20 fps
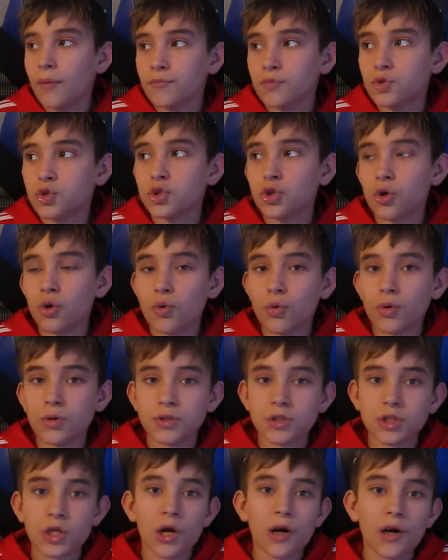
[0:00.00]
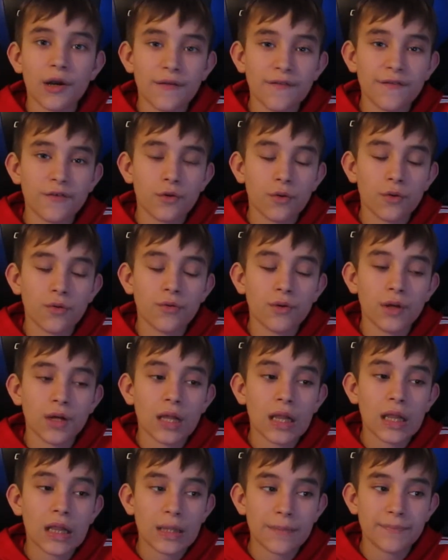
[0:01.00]
So sorry for no
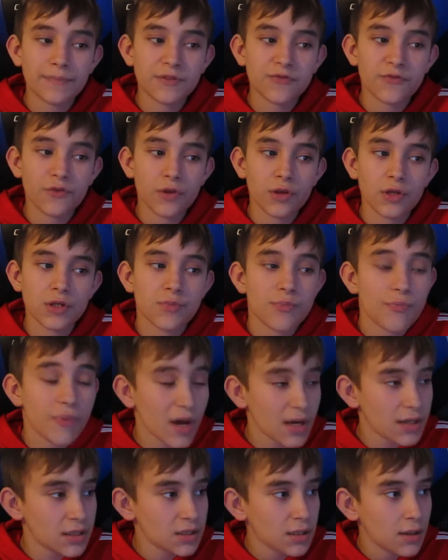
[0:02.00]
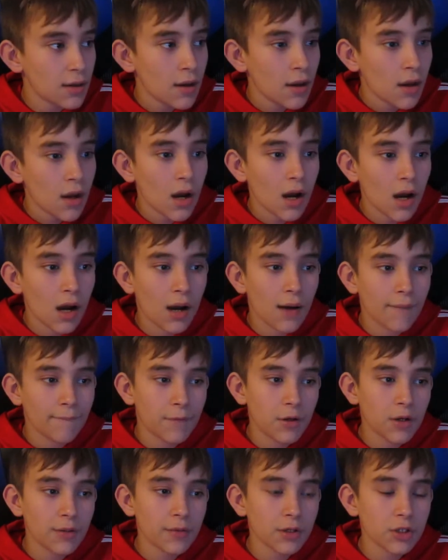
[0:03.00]
clips for this. But
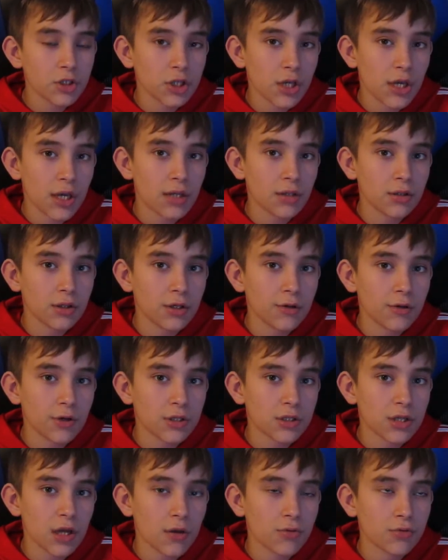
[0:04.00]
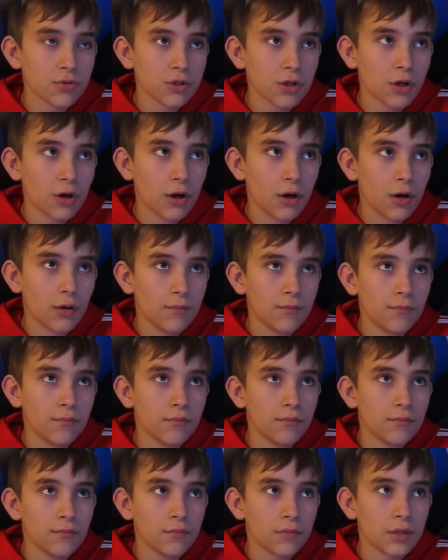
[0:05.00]
pretty much handling Crested Geckos are
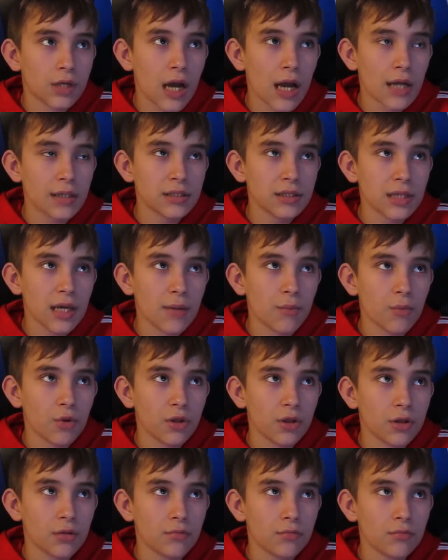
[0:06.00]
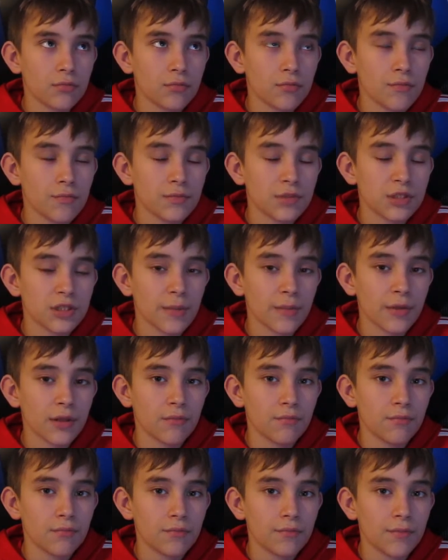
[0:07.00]
kind of tame with it, some of
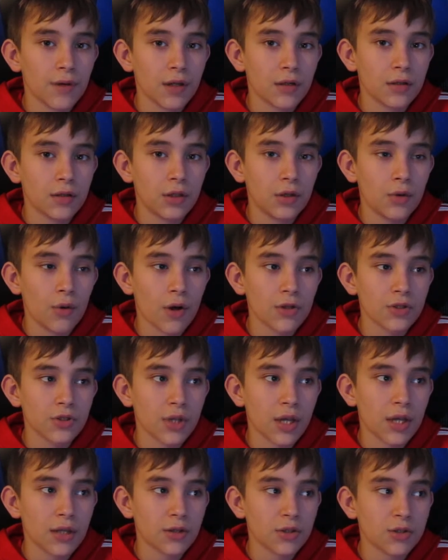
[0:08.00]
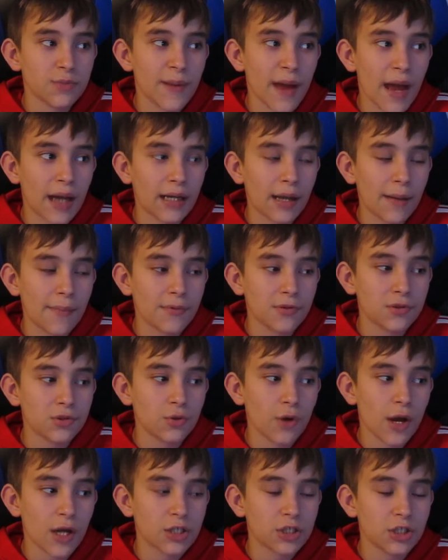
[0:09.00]
them, but you also get those bad apples
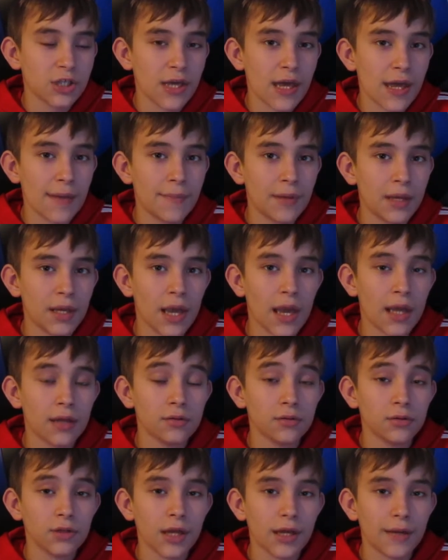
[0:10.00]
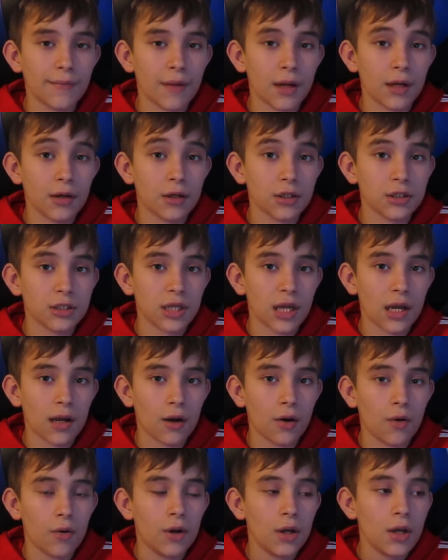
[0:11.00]
who actually hate being handled like my Crested
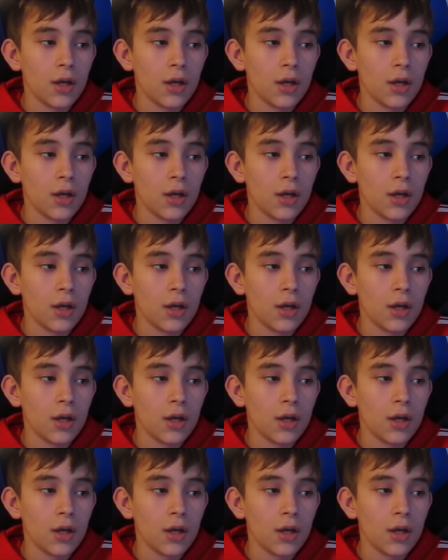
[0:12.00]
Gecko.